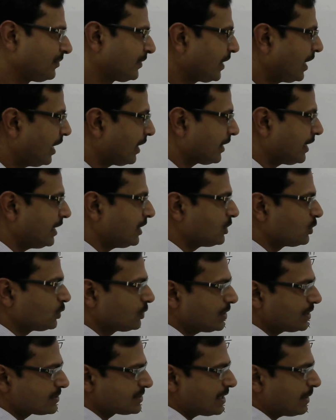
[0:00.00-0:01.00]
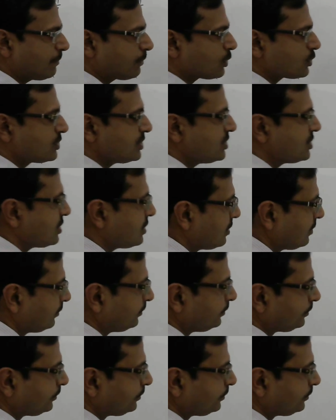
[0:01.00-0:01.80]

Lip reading: Again, do the same procedure.